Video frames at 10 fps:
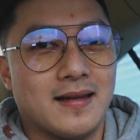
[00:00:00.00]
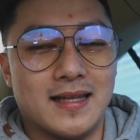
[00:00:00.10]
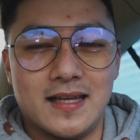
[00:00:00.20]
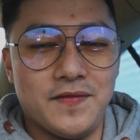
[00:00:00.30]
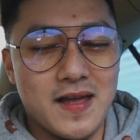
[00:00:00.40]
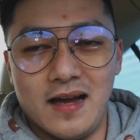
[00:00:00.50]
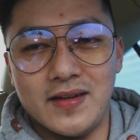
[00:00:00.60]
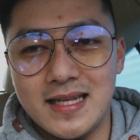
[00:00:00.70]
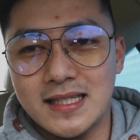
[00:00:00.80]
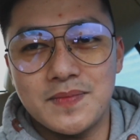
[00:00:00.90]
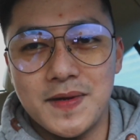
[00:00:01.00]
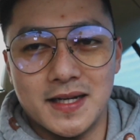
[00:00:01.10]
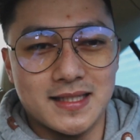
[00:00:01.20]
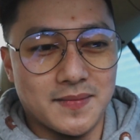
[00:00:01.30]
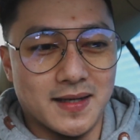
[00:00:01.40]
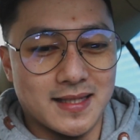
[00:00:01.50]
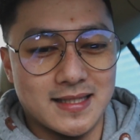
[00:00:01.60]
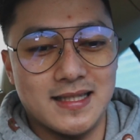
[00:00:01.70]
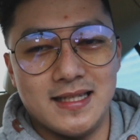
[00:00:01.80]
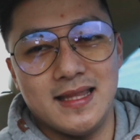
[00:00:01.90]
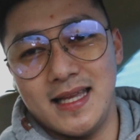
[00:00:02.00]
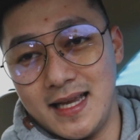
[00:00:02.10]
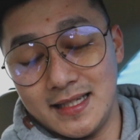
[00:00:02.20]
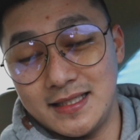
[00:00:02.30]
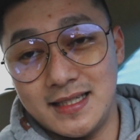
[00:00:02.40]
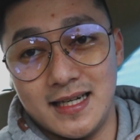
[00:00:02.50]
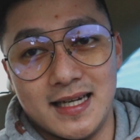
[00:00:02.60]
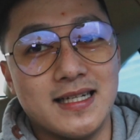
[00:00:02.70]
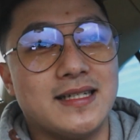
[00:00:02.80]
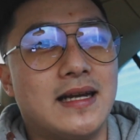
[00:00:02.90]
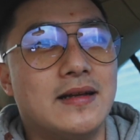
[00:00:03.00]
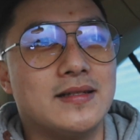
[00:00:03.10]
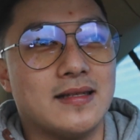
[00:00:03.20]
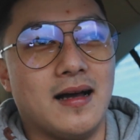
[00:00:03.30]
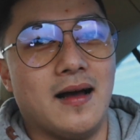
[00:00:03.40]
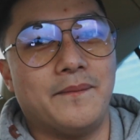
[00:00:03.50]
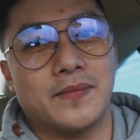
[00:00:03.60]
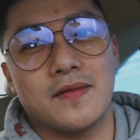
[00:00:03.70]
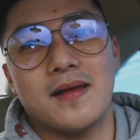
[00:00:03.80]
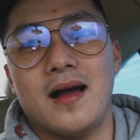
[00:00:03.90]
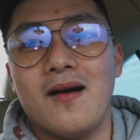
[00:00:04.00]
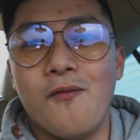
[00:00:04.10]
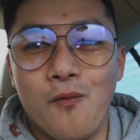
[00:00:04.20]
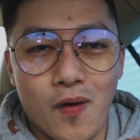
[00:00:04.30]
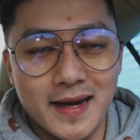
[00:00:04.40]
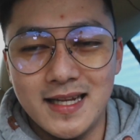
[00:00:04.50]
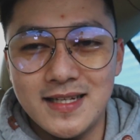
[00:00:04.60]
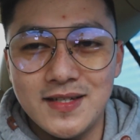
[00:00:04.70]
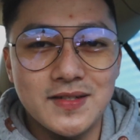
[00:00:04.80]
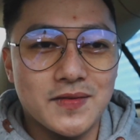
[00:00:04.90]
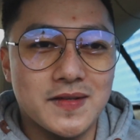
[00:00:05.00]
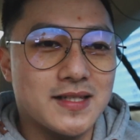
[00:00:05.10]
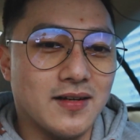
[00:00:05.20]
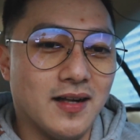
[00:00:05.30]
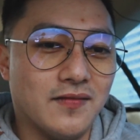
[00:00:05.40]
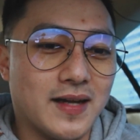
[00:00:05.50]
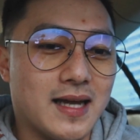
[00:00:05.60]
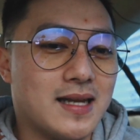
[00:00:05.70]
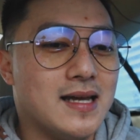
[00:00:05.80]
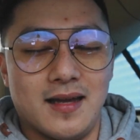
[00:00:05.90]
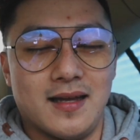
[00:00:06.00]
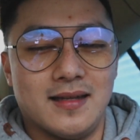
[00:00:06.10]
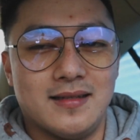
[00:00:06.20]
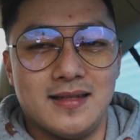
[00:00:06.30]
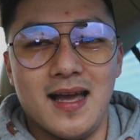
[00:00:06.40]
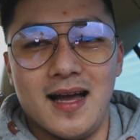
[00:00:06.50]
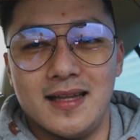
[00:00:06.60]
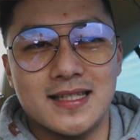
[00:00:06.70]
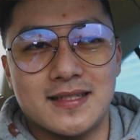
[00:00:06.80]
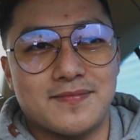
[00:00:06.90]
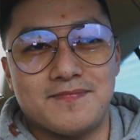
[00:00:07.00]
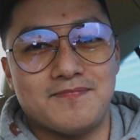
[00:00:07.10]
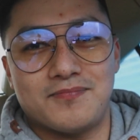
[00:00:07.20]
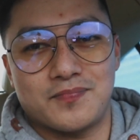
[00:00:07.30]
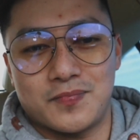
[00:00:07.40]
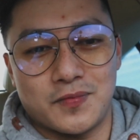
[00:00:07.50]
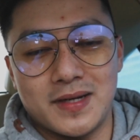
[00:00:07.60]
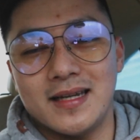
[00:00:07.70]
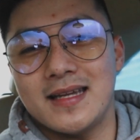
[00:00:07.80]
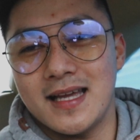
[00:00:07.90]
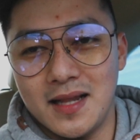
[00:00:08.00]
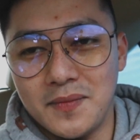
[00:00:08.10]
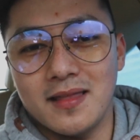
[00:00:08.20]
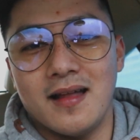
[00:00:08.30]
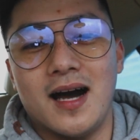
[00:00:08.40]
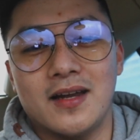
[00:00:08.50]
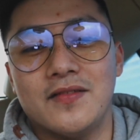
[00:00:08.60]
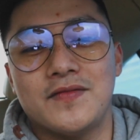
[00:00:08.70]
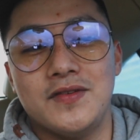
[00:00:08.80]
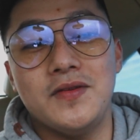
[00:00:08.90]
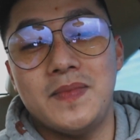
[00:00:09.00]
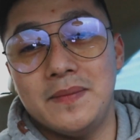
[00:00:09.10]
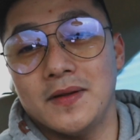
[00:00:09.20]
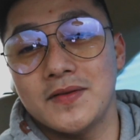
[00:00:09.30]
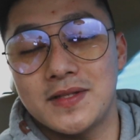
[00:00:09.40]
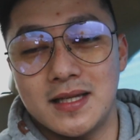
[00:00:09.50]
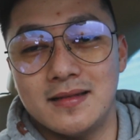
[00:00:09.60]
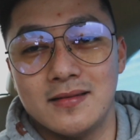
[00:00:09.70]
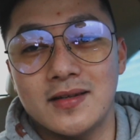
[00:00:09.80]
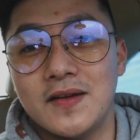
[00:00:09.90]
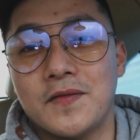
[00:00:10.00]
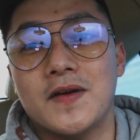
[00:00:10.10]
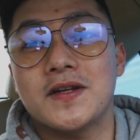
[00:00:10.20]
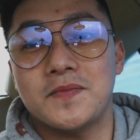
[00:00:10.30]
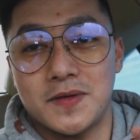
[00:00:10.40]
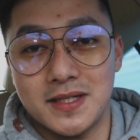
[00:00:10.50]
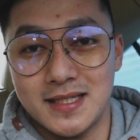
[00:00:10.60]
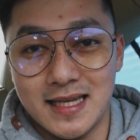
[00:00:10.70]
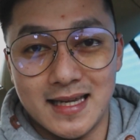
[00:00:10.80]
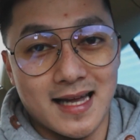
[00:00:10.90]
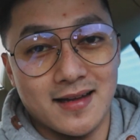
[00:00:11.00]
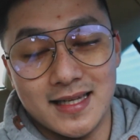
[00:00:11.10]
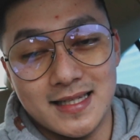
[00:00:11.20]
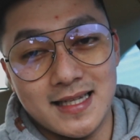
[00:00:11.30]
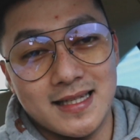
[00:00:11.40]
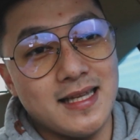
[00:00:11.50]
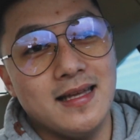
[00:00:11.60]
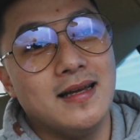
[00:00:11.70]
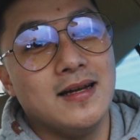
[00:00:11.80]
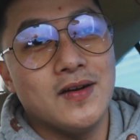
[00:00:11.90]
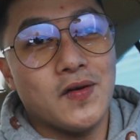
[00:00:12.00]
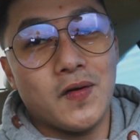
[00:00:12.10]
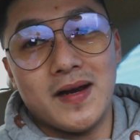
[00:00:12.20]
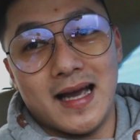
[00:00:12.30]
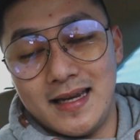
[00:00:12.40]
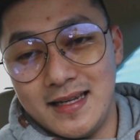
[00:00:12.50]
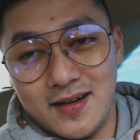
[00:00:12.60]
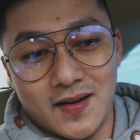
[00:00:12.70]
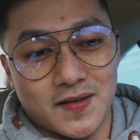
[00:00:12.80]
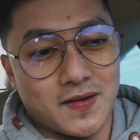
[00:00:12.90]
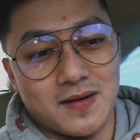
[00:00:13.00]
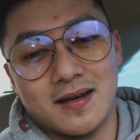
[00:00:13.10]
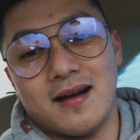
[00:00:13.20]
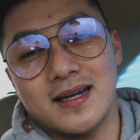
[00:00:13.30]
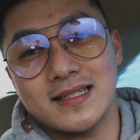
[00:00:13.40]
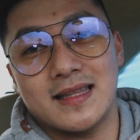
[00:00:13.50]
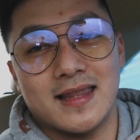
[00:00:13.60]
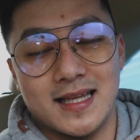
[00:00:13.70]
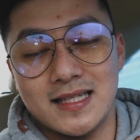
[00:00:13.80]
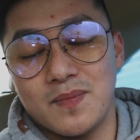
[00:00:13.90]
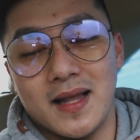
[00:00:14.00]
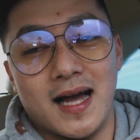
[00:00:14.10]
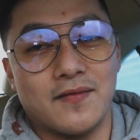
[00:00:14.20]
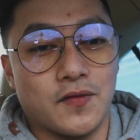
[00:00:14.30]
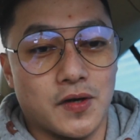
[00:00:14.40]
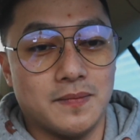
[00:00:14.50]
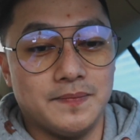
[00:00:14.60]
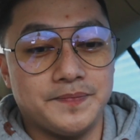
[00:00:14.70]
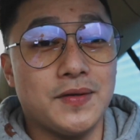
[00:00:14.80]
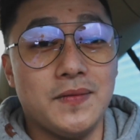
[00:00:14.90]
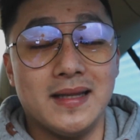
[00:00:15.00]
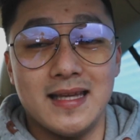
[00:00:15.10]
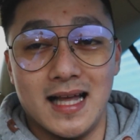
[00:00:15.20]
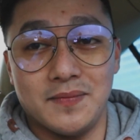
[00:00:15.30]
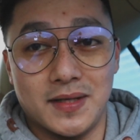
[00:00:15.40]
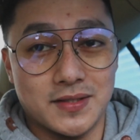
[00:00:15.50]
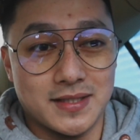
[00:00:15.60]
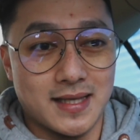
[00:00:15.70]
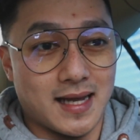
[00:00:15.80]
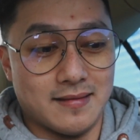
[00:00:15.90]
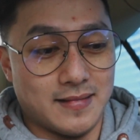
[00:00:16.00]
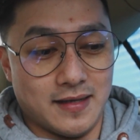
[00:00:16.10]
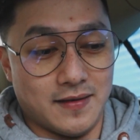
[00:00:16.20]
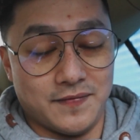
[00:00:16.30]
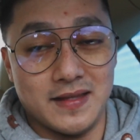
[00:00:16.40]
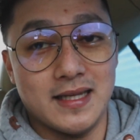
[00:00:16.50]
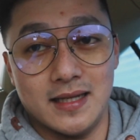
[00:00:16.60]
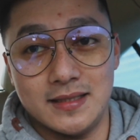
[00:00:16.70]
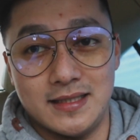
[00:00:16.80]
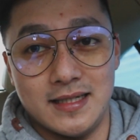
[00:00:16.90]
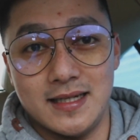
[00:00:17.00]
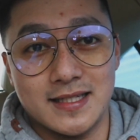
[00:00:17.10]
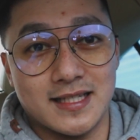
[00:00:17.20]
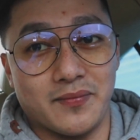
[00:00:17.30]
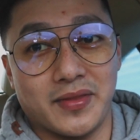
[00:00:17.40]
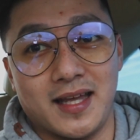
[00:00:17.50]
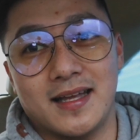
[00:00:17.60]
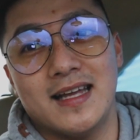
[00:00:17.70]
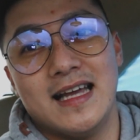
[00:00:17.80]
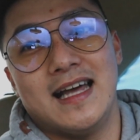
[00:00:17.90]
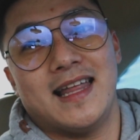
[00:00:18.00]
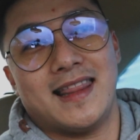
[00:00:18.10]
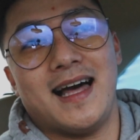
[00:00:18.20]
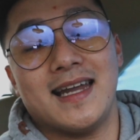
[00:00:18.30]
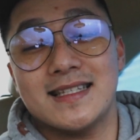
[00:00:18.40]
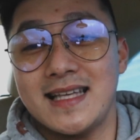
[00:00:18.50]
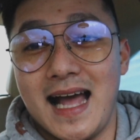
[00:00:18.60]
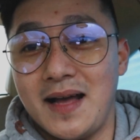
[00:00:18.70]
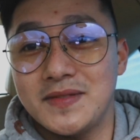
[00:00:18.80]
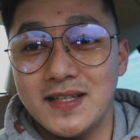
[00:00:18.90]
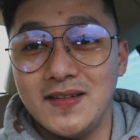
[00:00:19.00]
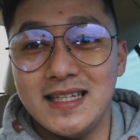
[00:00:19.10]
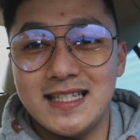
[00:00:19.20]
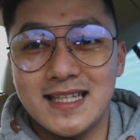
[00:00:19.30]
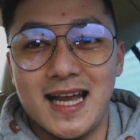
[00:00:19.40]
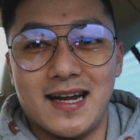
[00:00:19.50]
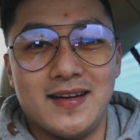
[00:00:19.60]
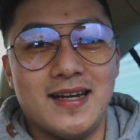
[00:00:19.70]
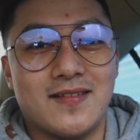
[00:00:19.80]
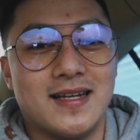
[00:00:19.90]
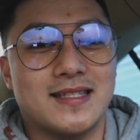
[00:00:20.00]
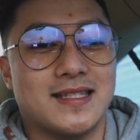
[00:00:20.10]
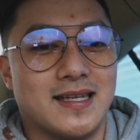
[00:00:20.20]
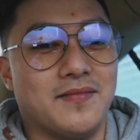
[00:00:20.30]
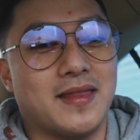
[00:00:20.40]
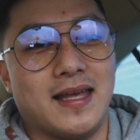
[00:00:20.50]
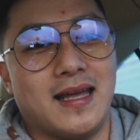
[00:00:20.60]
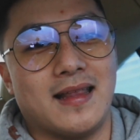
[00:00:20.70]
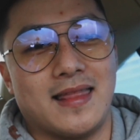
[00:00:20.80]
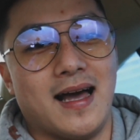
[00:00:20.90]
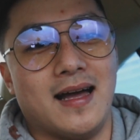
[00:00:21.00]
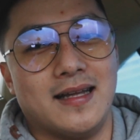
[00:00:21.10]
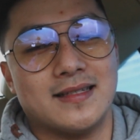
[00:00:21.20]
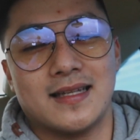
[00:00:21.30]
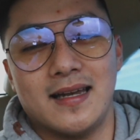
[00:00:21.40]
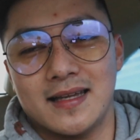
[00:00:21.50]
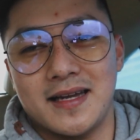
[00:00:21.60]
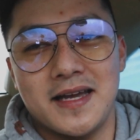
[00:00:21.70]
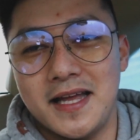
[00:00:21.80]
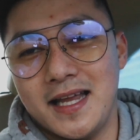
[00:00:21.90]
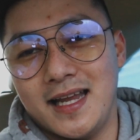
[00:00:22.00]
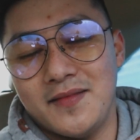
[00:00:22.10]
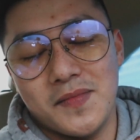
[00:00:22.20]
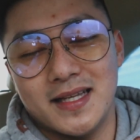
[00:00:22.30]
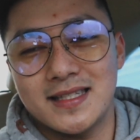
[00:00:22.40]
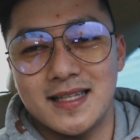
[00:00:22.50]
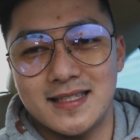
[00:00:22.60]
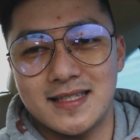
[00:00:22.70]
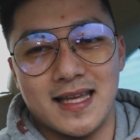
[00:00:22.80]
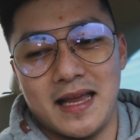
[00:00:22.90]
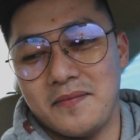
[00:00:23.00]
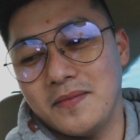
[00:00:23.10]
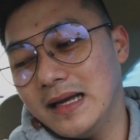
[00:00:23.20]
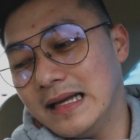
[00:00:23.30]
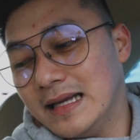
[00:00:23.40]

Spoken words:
like if you have any experience about this DSG issues, what did you do to resolve it? And yeah, let's really help a lot of new people who's looking forward to purchasing an Audi TT, or any other cars in this platform to really help understand if DSG is something that is absolutely scary or it's something that is kind of like a hit and miss, the same